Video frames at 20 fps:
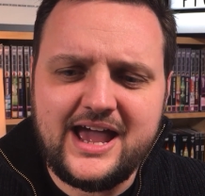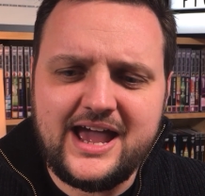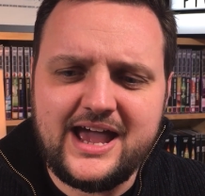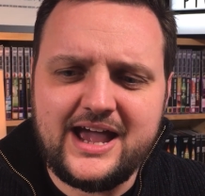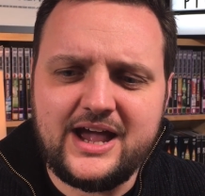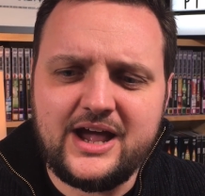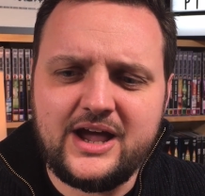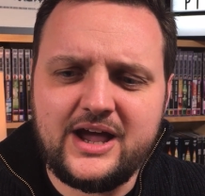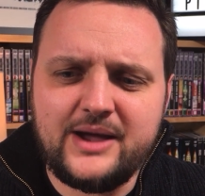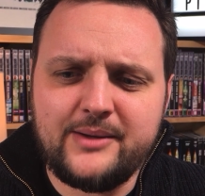
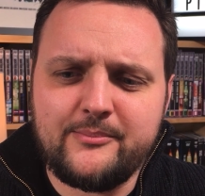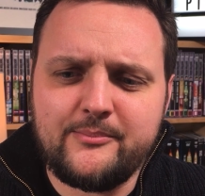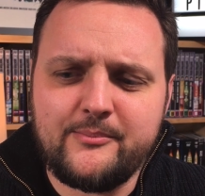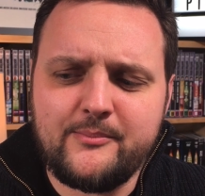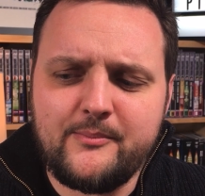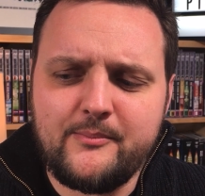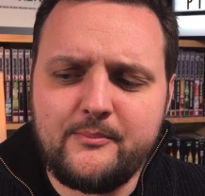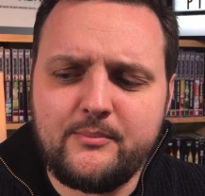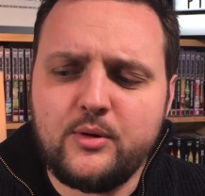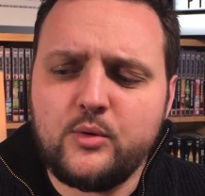
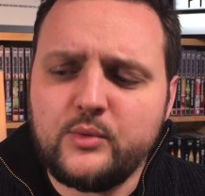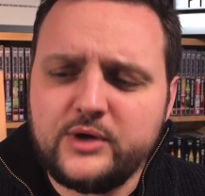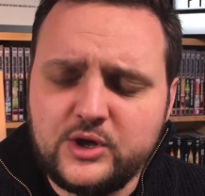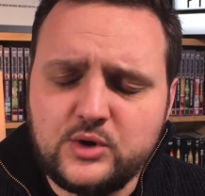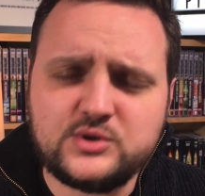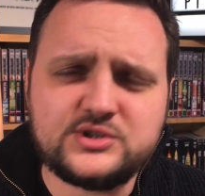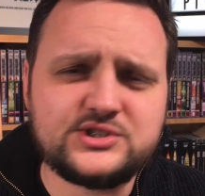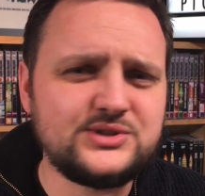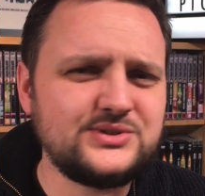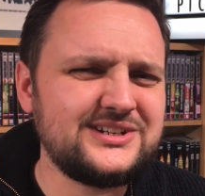But we
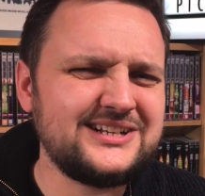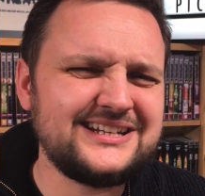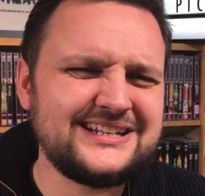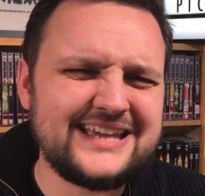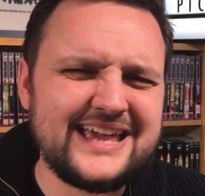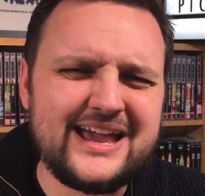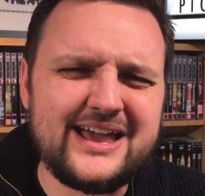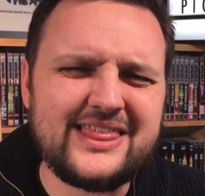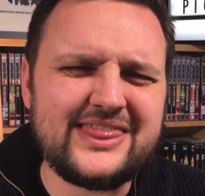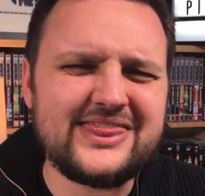also didn't
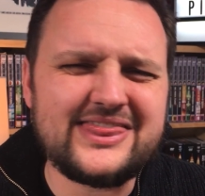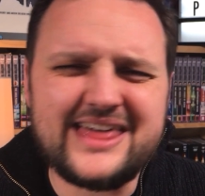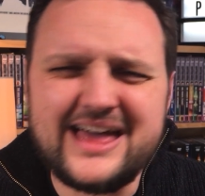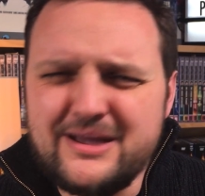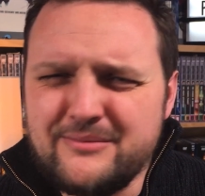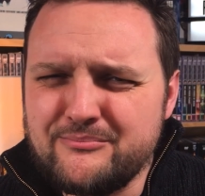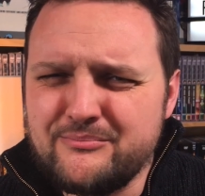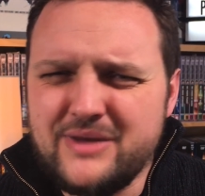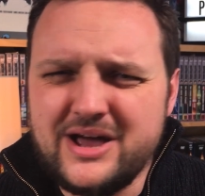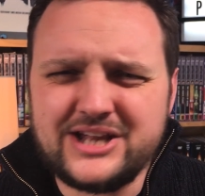get
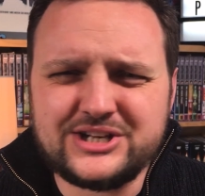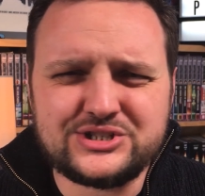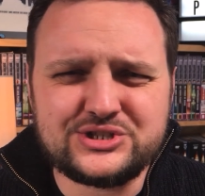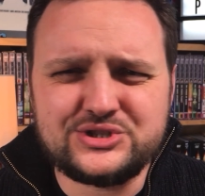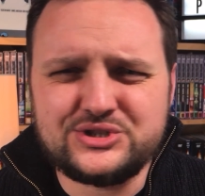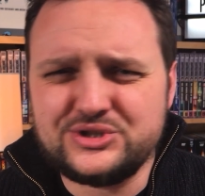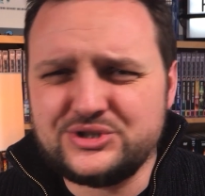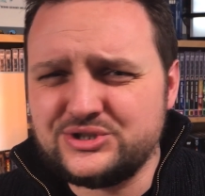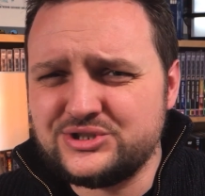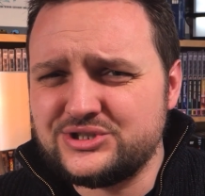that much
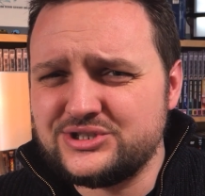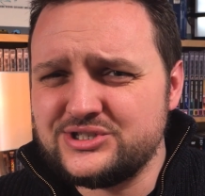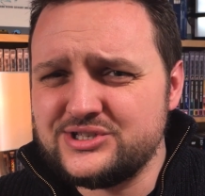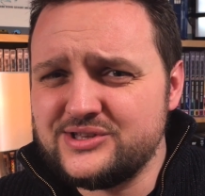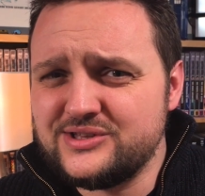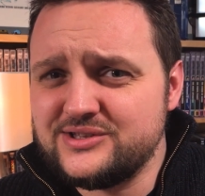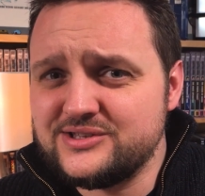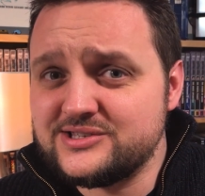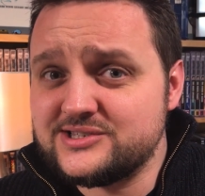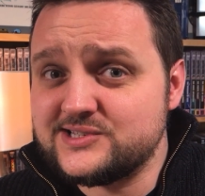good,
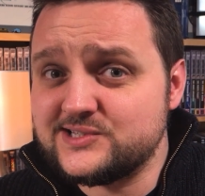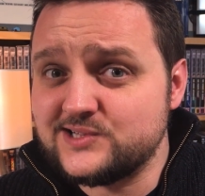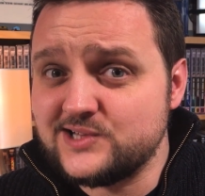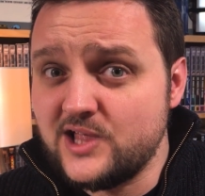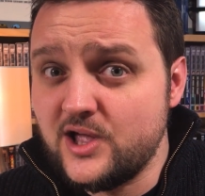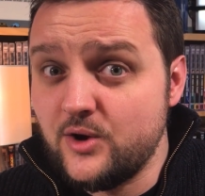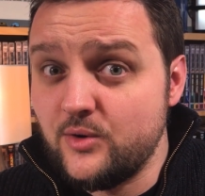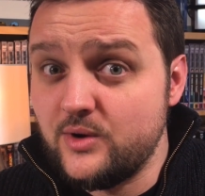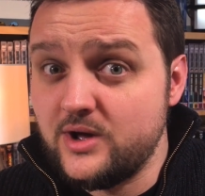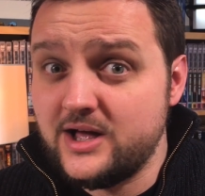
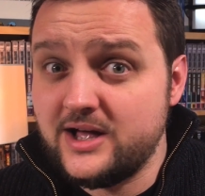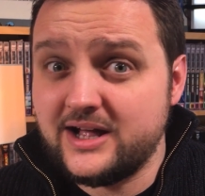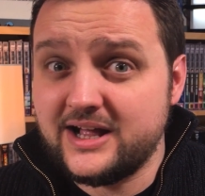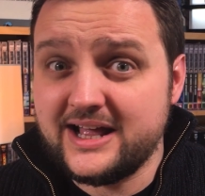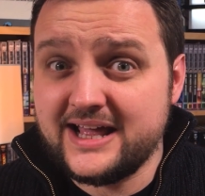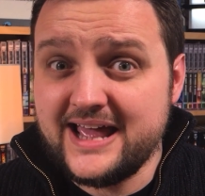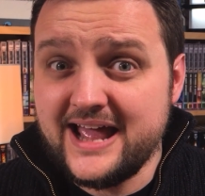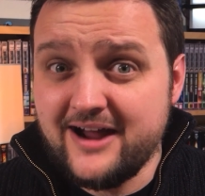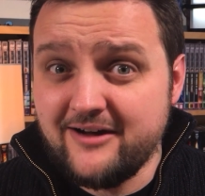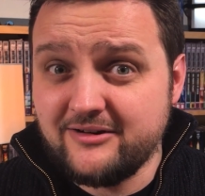slower
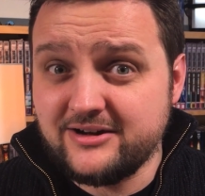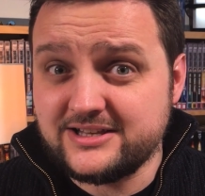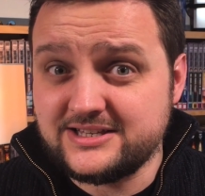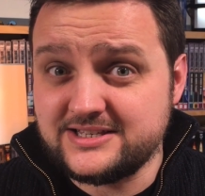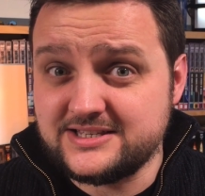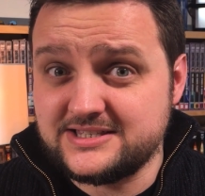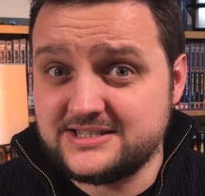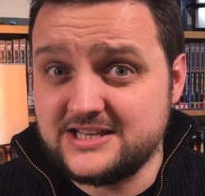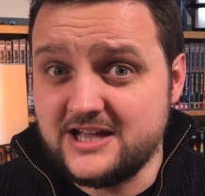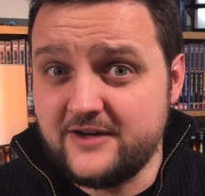
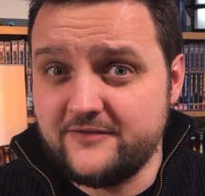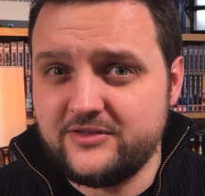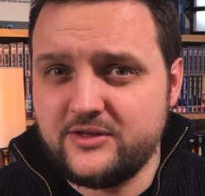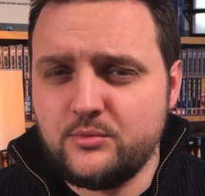character stuff.